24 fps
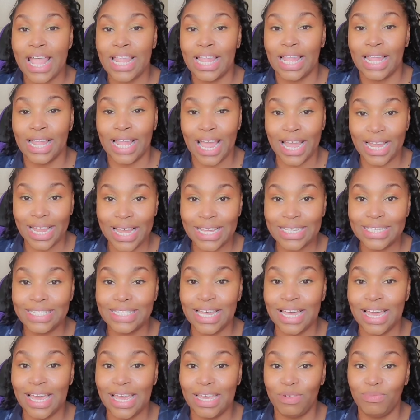Like I
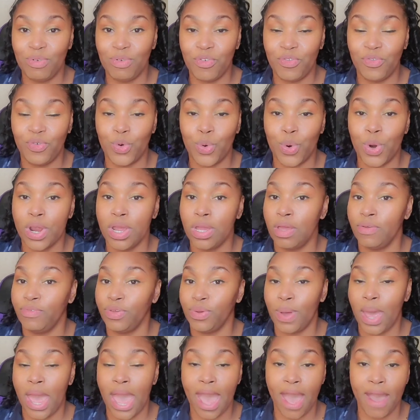said before, if
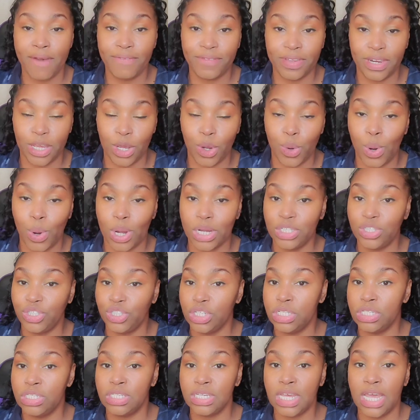you have any
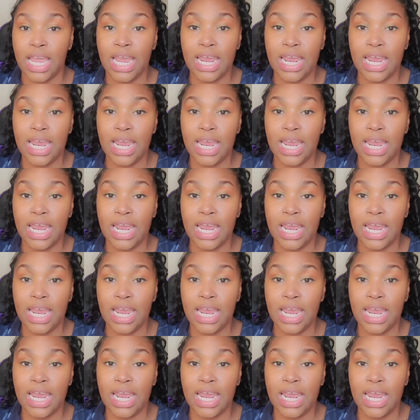questions,